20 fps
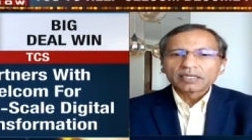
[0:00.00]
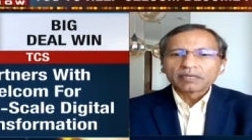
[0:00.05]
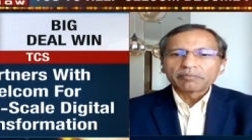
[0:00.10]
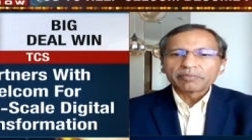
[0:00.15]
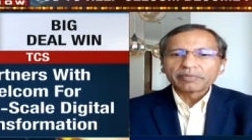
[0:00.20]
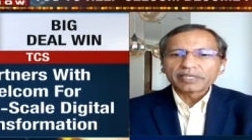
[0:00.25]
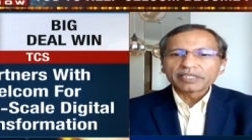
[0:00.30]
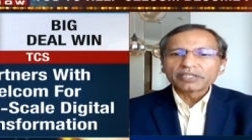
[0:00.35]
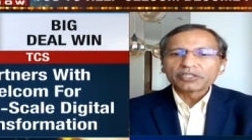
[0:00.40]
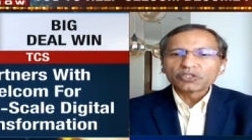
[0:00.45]

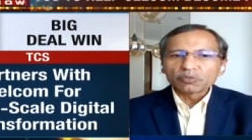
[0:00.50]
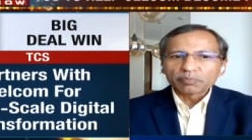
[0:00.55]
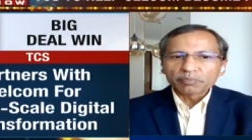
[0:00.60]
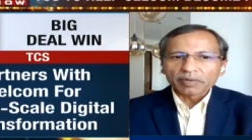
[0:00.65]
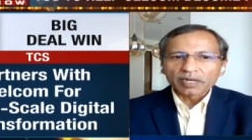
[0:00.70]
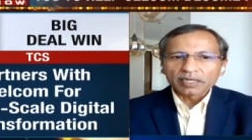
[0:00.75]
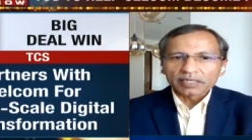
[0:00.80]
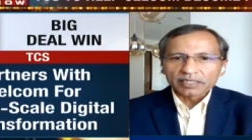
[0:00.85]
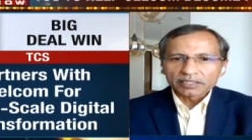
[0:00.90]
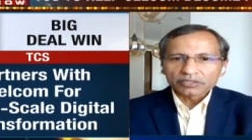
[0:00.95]
bring new
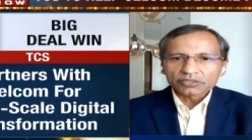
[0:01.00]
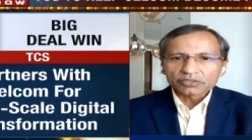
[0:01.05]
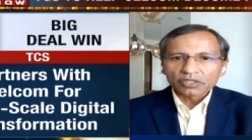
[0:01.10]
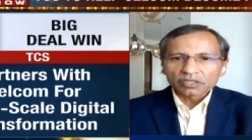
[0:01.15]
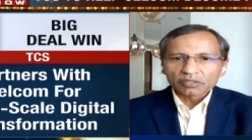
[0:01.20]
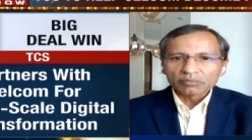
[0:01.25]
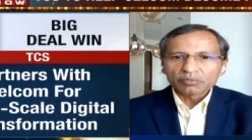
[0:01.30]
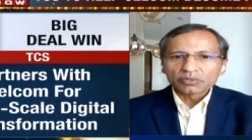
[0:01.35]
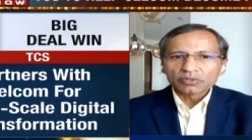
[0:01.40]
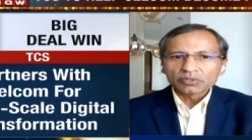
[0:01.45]
partners
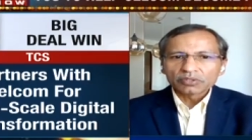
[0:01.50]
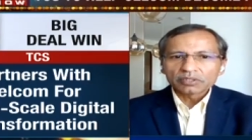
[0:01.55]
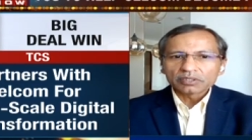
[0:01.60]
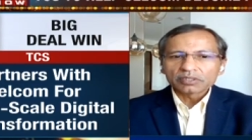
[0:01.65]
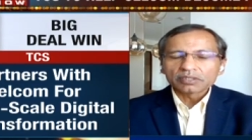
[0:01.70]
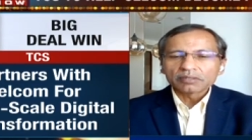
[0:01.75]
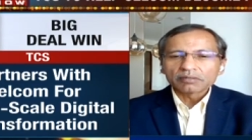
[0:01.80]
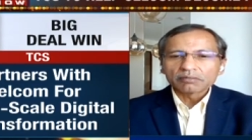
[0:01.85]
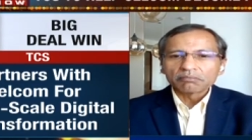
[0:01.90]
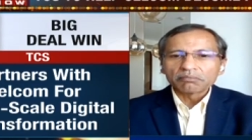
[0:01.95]
on board,
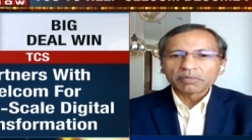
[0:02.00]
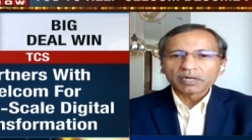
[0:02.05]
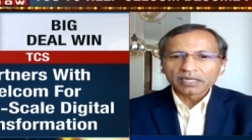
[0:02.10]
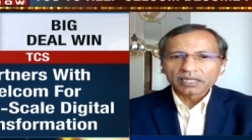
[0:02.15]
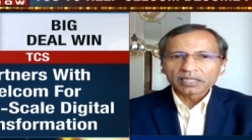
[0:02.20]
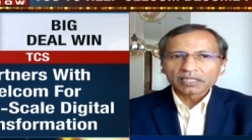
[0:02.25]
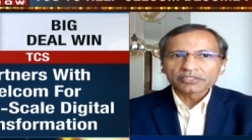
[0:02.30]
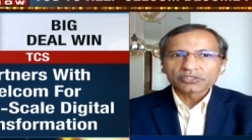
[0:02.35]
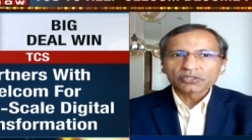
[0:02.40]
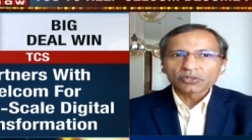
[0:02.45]

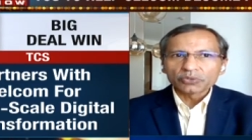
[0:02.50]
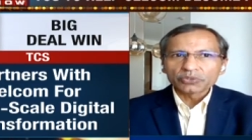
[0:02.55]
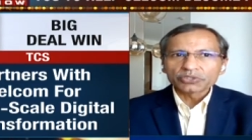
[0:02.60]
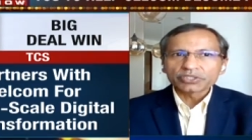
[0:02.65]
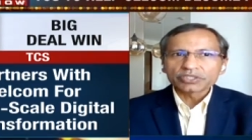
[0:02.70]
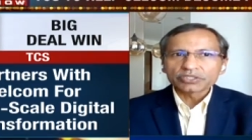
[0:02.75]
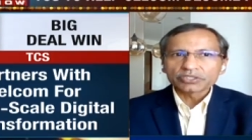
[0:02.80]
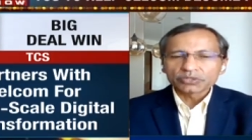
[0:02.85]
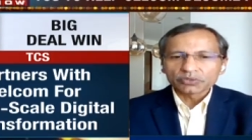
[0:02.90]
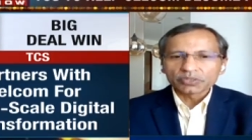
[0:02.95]
bundle
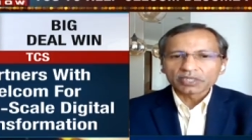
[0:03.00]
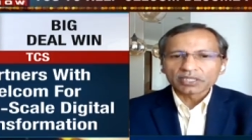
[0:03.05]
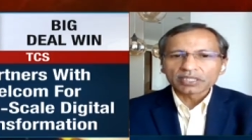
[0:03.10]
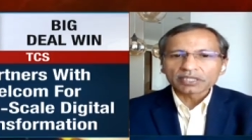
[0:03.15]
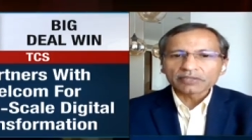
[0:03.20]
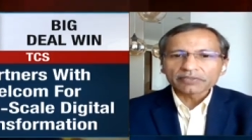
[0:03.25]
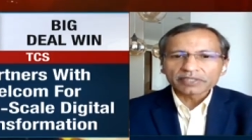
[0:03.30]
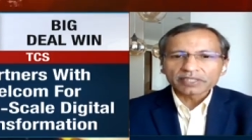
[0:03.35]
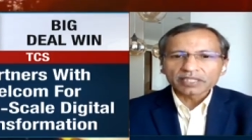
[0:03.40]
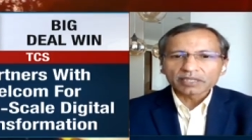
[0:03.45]
solutions together
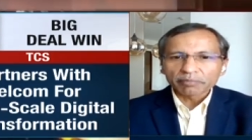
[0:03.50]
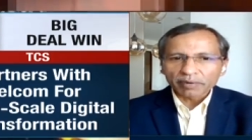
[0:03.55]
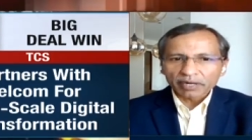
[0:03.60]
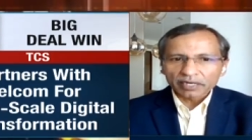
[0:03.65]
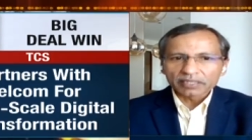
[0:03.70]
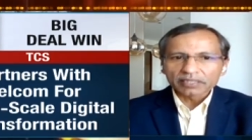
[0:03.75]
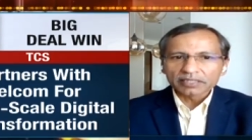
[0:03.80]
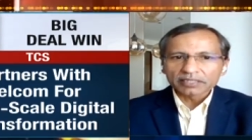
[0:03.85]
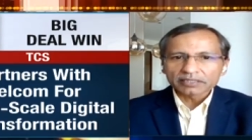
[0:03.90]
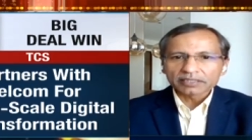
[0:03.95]
with their
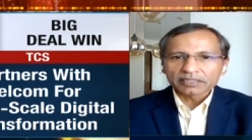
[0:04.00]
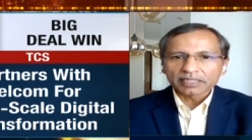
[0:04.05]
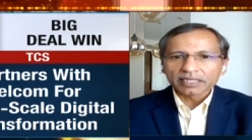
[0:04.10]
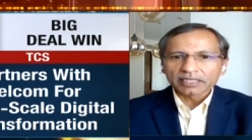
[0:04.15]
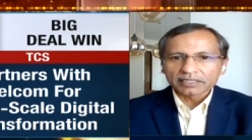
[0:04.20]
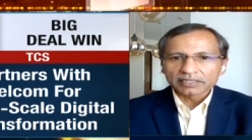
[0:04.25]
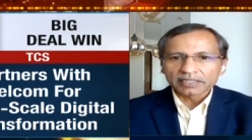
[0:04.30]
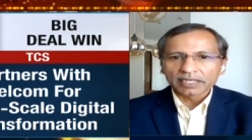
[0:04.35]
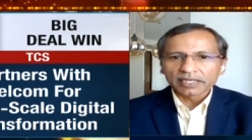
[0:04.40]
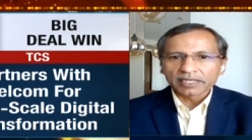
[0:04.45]
partners
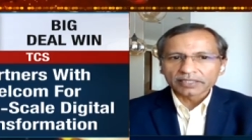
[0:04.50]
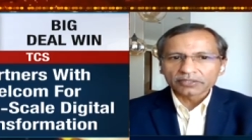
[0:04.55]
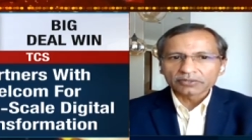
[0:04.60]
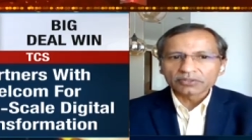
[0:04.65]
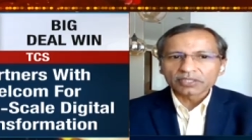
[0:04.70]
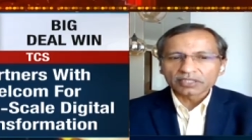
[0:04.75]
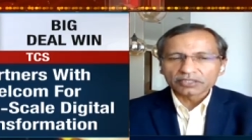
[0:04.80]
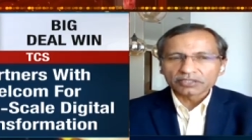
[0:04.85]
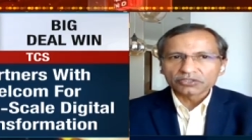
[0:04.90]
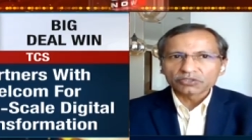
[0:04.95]
and sell it to
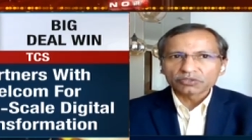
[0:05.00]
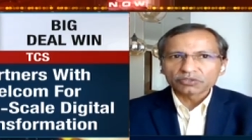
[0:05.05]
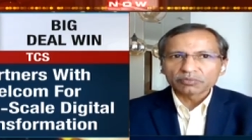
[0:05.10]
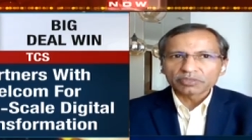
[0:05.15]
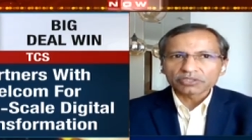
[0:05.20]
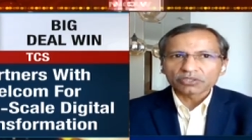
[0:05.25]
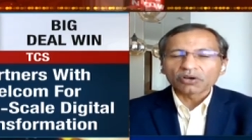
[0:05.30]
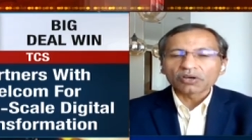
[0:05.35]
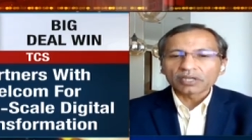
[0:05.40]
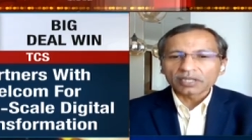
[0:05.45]
the consumers
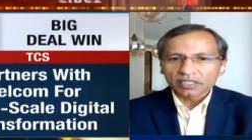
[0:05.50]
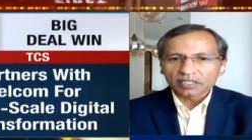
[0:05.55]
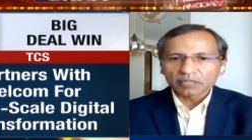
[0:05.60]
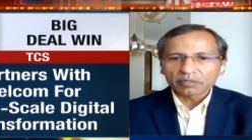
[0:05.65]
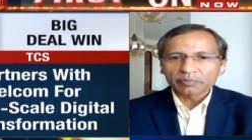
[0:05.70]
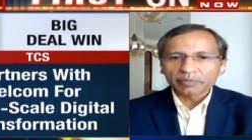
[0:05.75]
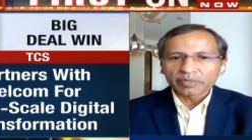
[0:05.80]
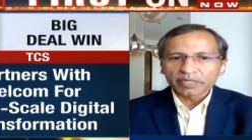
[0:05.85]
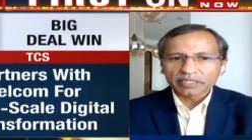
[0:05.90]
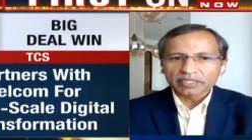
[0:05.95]
or
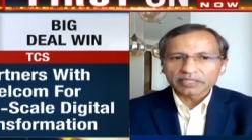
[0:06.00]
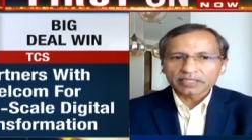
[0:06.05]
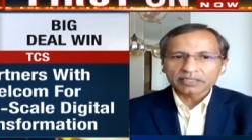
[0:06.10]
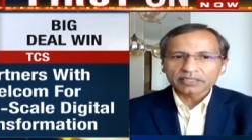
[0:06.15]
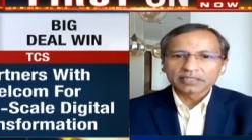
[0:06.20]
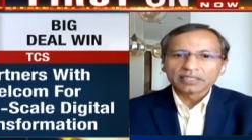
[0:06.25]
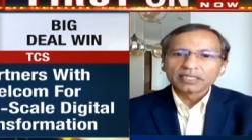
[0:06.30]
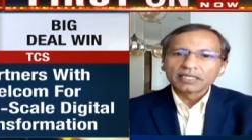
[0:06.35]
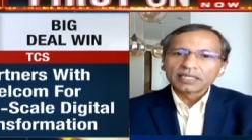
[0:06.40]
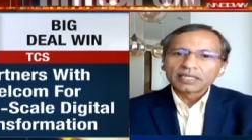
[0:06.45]
enterprises
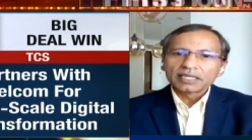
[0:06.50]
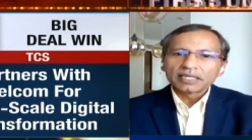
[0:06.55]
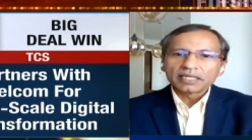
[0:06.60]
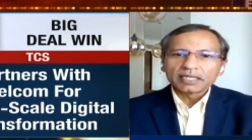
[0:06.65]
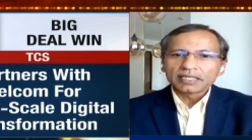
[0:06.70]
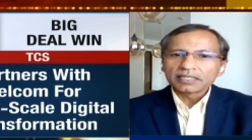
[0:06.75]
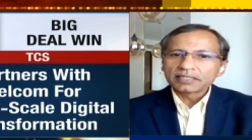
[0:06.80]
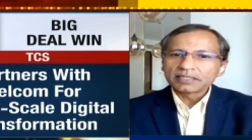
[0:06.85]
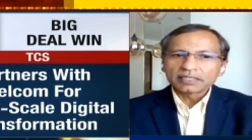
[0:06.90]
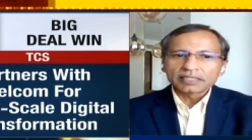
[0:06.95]

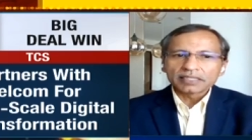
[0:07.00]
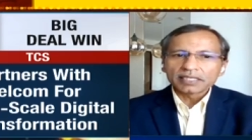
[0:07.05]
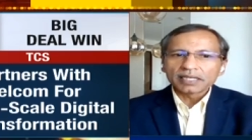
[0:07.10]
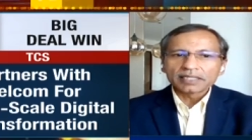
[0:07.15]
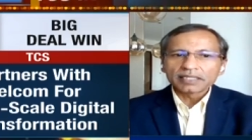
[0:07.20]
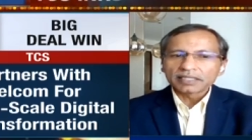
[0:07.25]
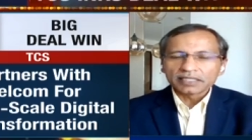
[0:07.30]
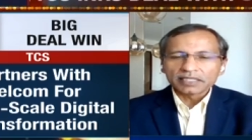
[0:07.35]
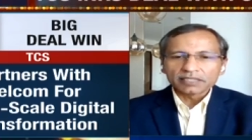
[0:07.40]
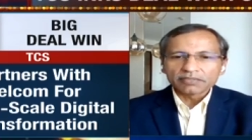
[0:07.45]
is really
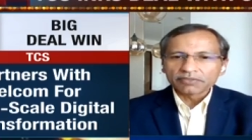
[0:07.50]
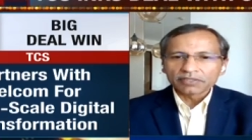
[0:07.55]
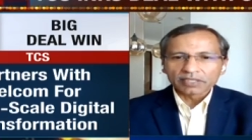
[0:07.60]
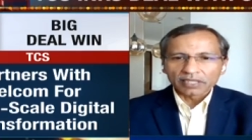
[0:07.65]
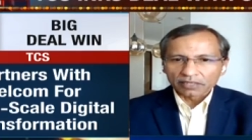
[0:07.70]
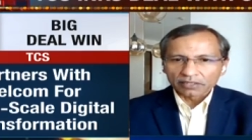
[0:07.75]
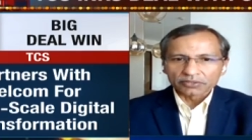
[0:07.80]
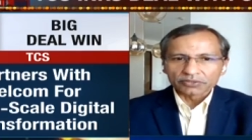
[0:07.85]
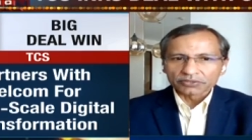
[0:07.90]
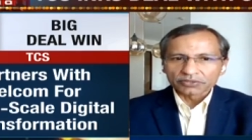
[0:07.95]
the key for
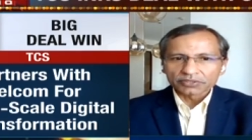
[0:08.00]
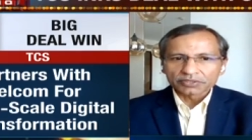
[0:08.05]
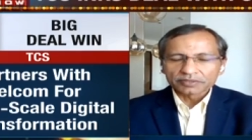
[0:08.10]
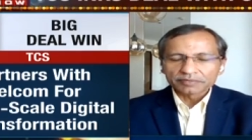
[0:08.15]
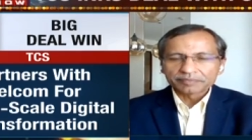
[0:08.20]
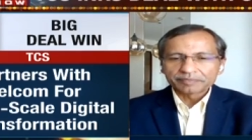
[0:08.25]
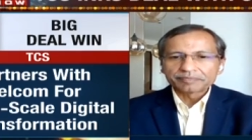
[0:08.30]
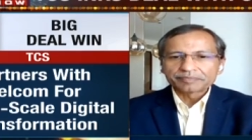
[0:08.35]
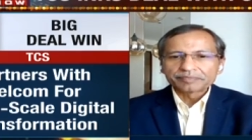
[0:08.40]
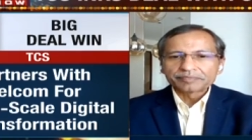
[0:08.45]
telcos.
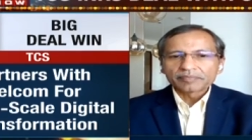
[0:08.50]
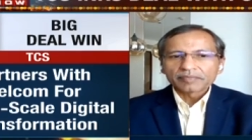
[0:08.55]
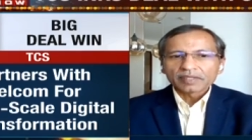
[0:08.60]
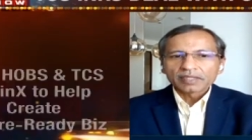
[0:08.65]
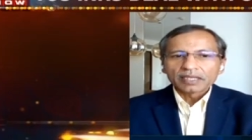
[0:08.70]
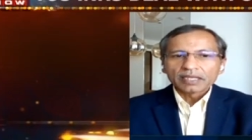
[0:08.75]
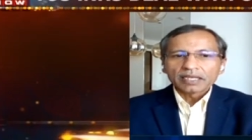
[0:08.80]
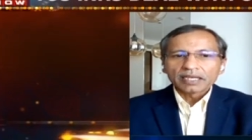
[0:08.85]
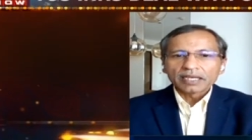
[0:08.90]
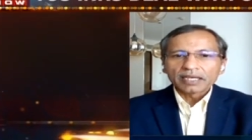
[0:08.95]

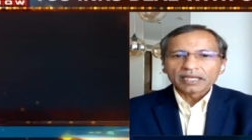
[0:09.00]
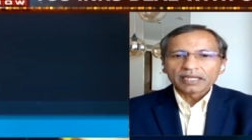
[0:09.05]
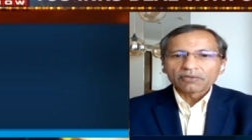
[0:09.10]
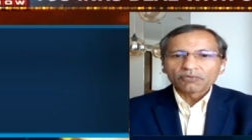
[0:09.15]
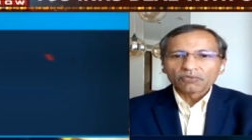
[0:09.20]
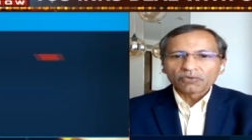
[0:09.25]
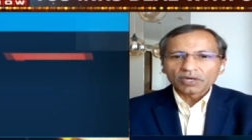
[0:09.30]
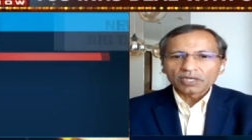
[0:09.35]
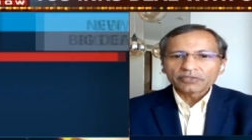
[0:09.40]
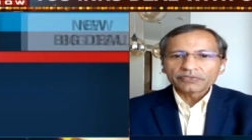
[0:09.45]

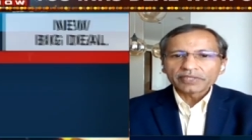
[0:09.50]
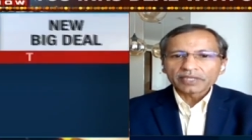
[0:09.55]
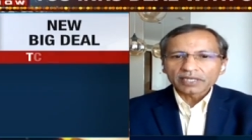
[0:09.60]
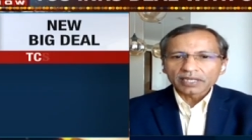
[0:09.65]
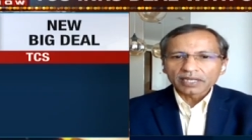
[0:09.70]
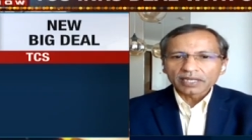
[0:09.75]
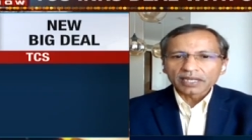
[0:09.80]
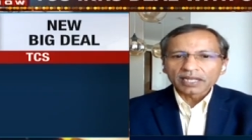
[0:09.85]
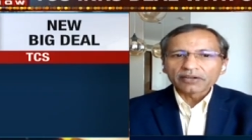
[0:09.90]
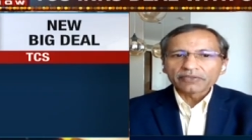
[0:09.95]
And what we are
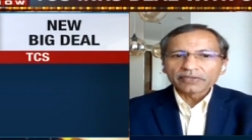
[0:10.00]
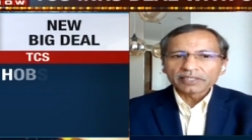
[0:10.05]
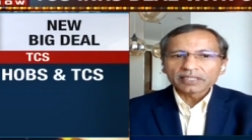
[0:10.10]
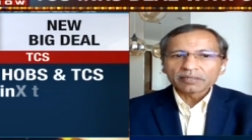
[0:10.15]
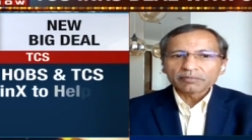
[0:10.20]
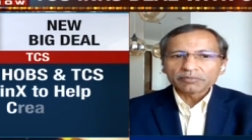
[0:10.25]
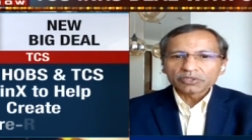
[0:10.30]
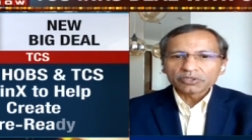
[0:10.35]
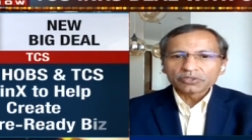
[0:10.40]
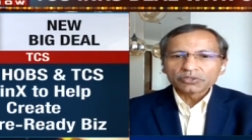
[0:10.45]
allowing
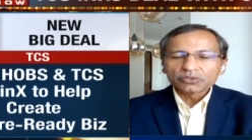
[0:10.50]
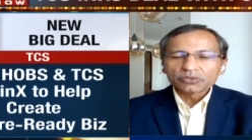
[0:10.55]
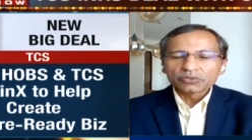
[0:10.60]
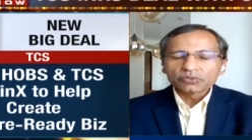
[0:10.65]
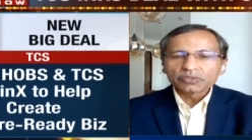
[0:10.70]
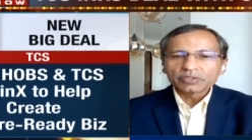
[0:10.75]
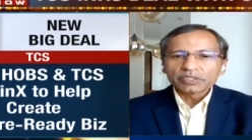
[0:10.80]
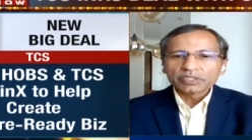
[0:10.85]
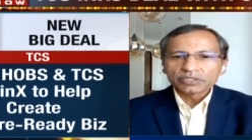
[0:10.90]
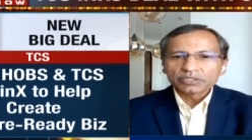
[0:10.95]
them to
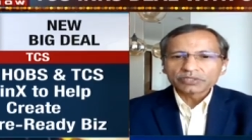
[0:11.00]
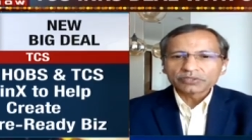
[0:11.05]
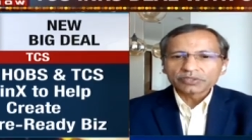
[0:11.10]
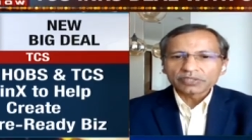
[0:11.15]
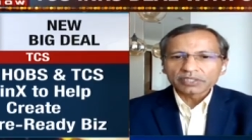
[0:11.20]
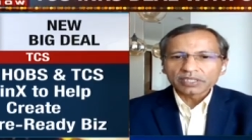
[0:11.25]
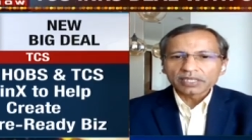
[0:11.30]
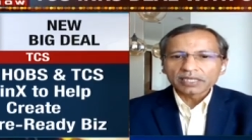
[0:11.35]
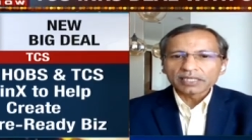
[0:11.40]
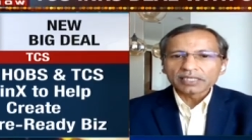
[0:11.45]
do is to
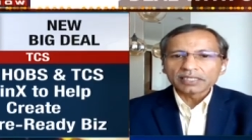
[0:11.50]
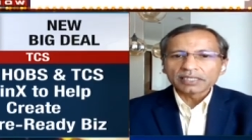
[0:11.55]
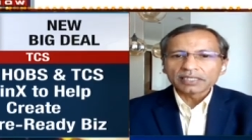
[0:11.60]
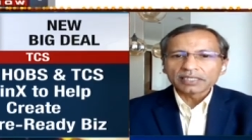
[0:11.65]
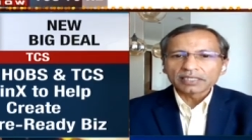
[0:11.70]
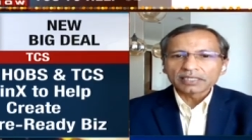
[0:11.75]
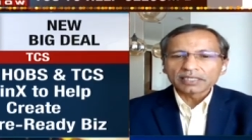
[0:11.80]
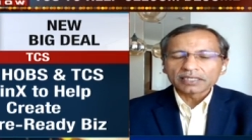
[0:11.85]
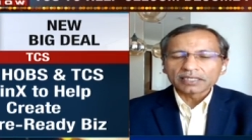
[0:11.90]
really